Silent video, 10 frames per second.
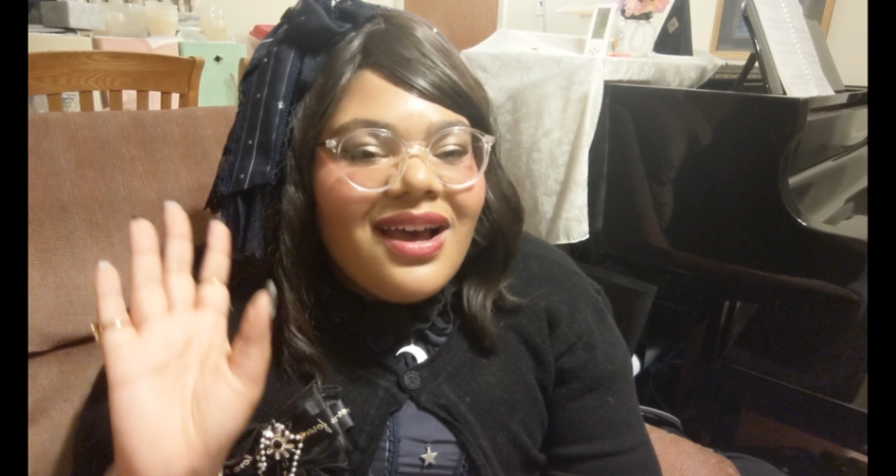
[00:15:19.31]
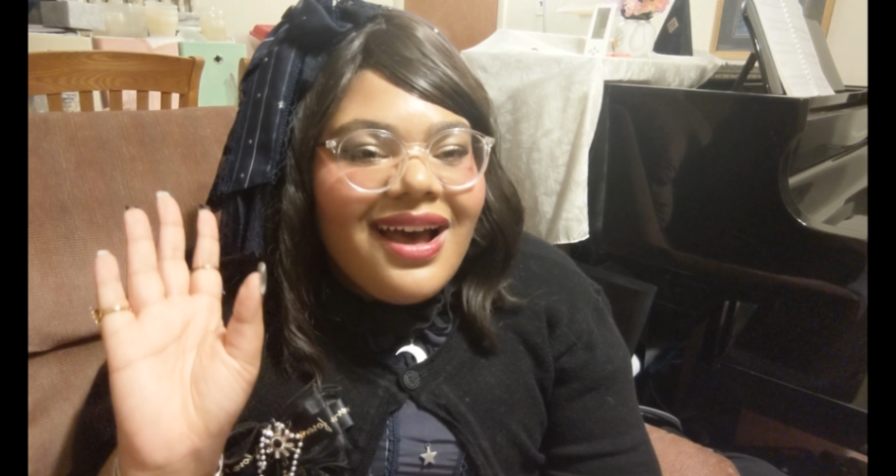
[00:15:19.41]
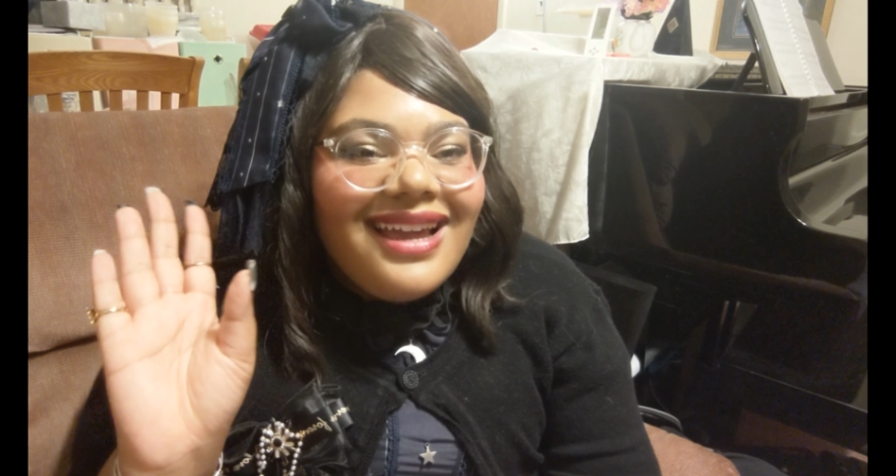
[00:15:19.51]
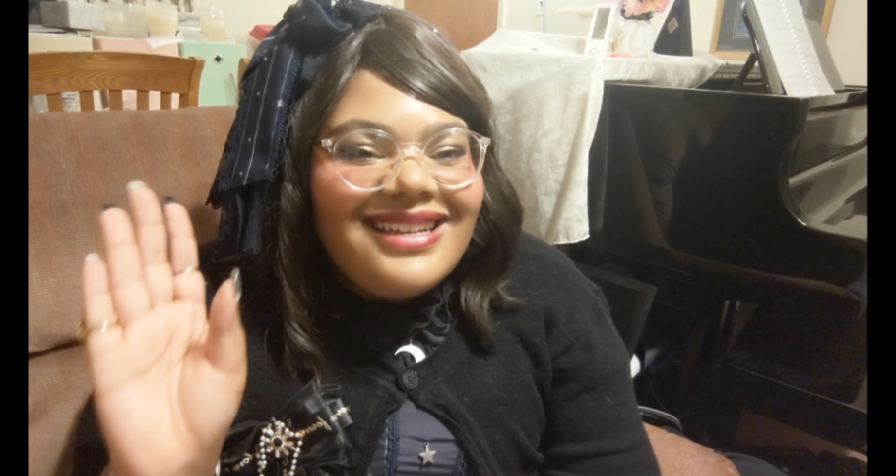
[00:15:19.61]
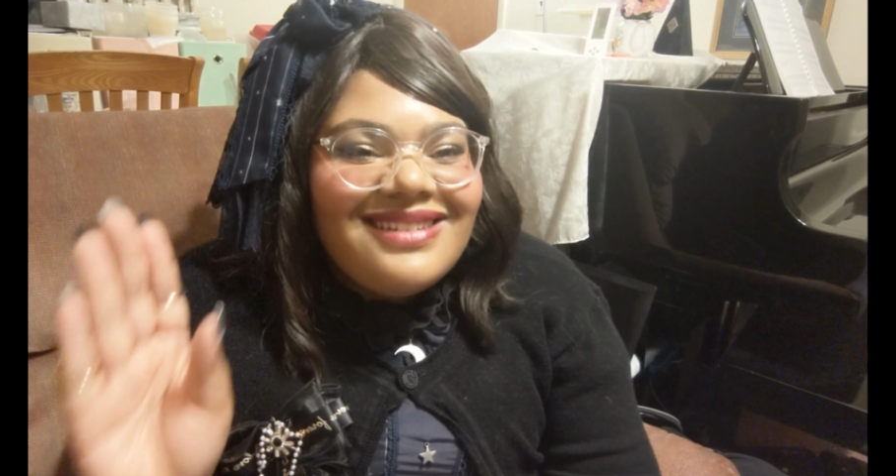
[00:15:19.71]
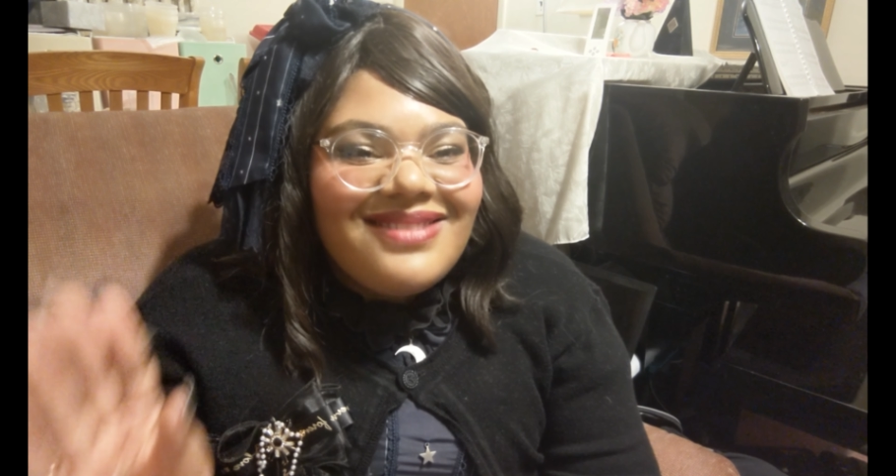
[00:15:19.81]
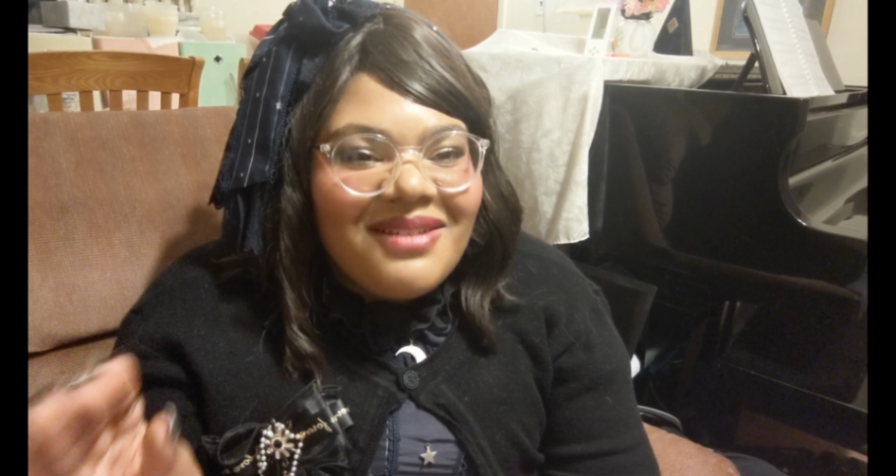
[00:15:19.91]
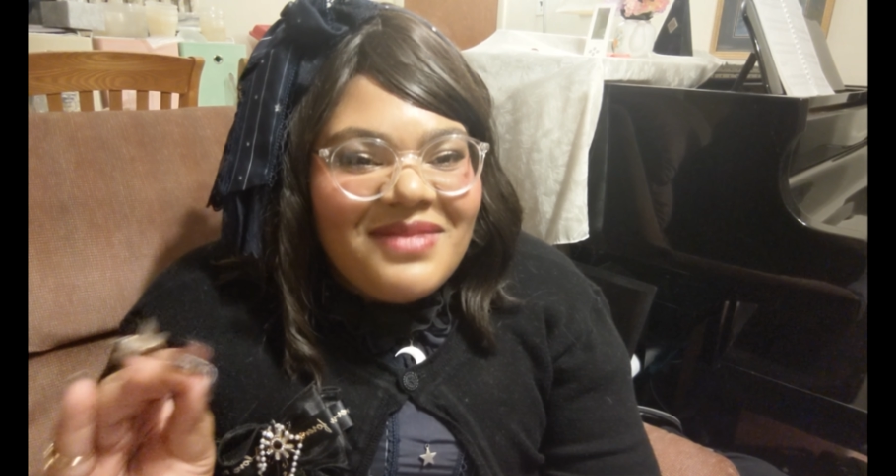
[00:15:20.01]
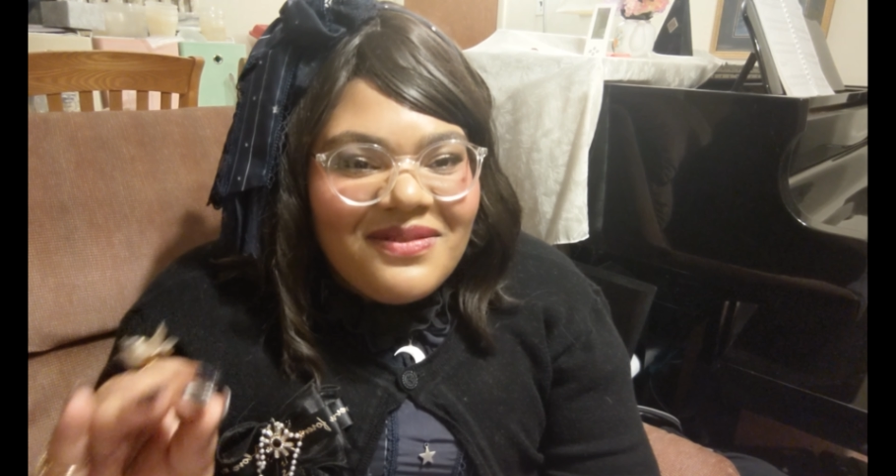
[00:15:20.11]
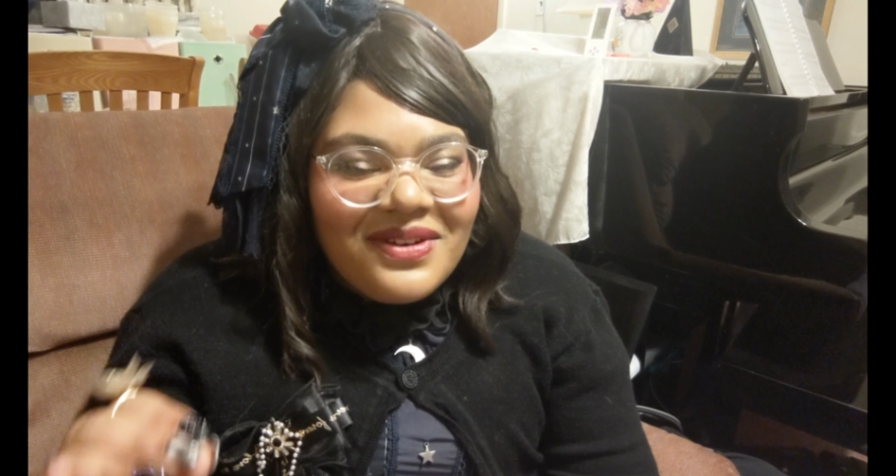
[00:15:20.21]
I did
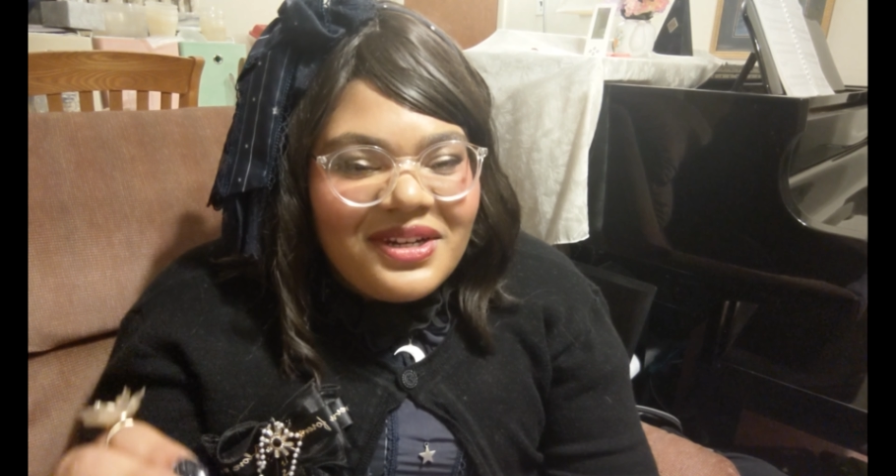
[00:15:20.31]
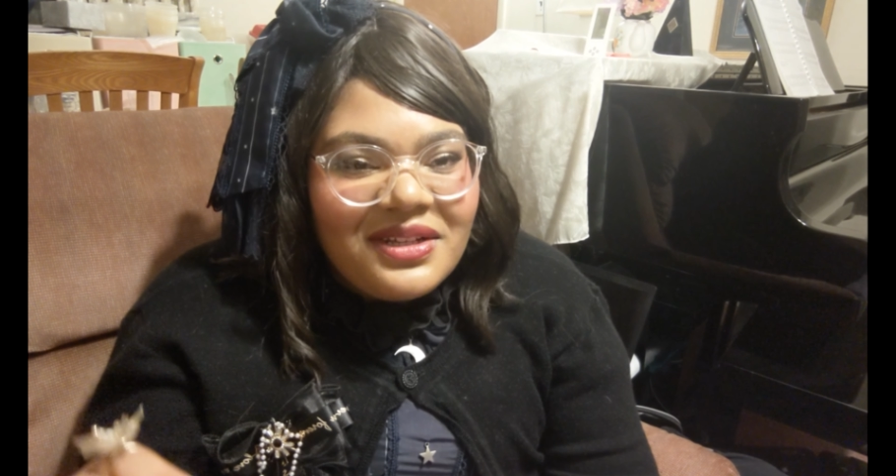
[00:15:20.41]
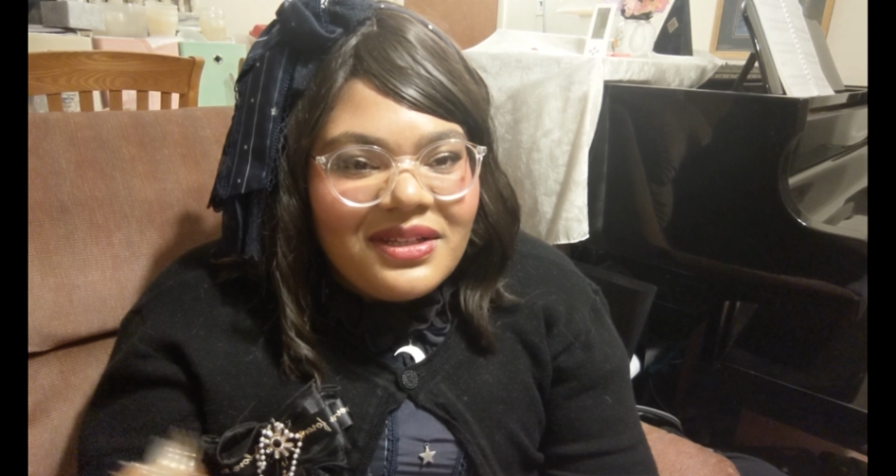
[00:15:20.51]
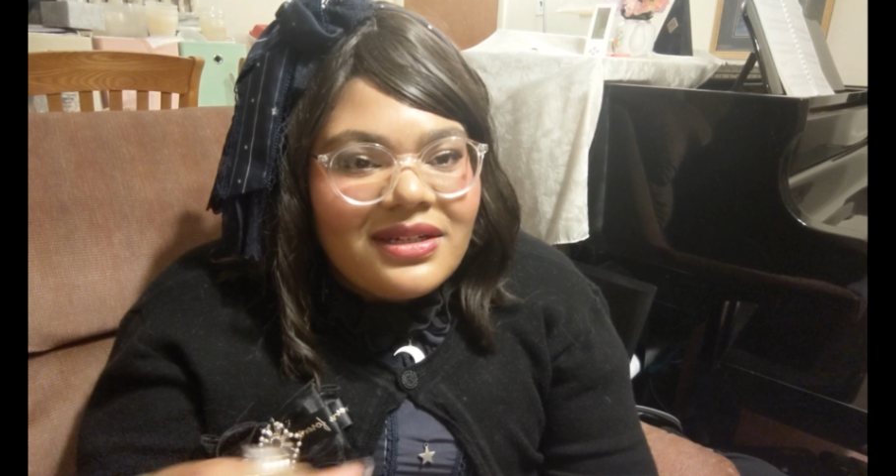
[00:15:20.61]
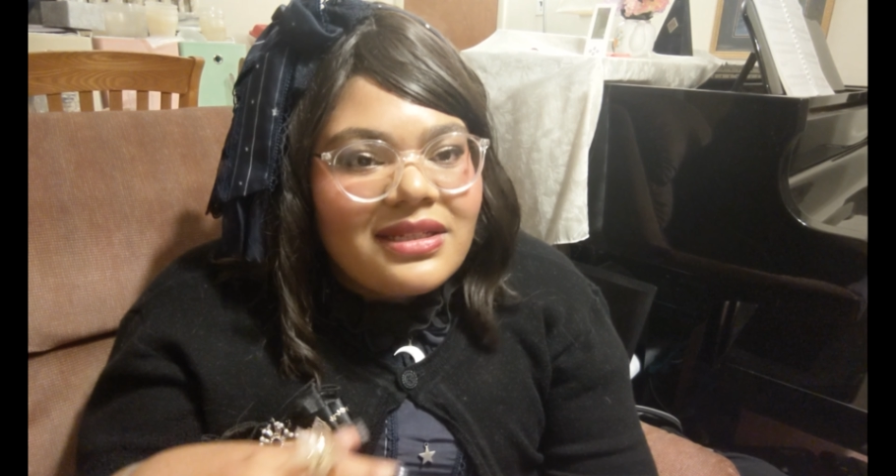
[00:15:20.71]
not make very clear,